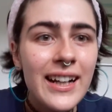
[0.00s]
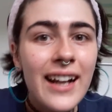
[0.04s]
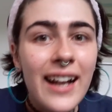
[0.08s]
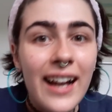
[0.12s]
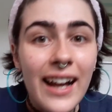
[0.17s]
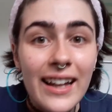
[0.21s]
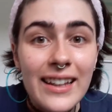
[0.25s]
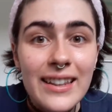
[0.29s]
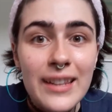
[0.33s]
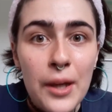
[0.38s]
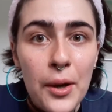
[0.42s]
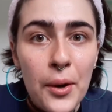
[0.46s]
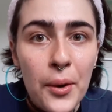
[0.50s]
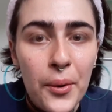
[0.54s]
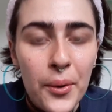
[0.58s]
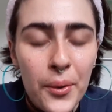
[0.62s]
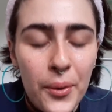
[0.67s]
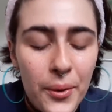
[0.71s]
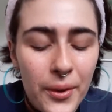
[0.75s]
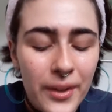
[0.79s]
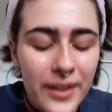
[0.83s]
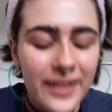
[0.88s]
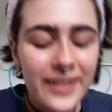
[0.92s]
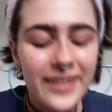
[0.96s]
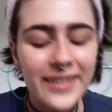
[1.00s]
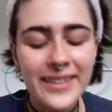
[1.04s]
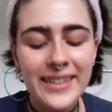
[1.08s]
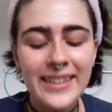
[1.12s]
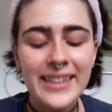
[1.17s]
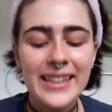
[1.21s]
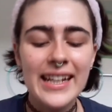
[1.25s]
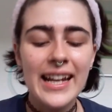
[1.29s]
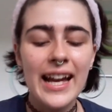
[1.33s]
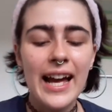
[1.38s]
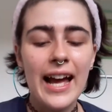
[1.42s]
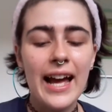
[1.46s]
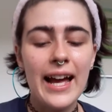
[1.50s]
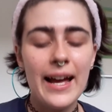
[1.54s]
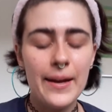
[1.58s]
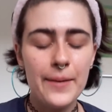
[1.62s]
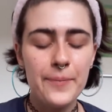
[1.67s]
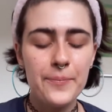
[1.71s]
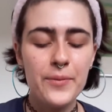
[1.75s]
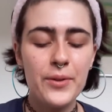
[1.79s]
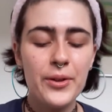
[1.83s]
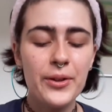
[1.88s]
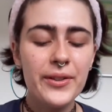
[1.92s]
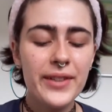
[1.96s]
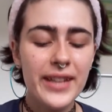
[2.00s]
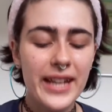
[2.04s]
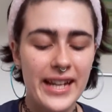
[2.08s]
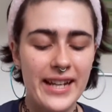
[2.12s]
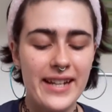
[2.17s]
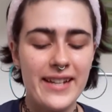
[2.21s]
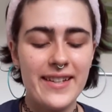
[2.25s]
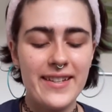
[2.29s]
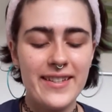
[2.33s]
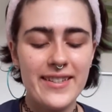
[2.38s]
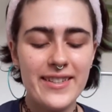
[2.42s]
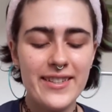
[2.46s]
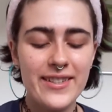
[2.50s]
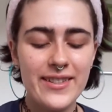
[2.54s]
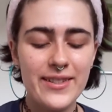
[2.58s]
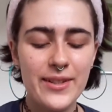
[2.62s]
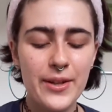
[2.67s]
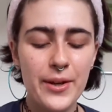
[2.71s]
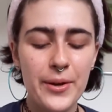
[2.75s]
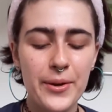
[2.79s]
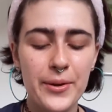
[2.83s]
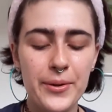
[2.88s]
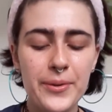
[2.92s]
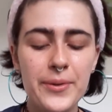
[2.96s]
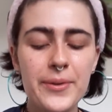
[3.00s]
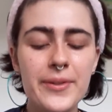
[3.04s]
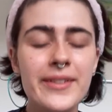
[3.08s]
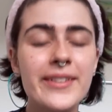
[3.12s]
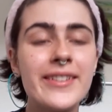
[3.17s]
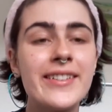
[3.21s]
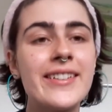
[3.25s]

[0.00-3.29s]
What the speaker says: Hello! Okay, so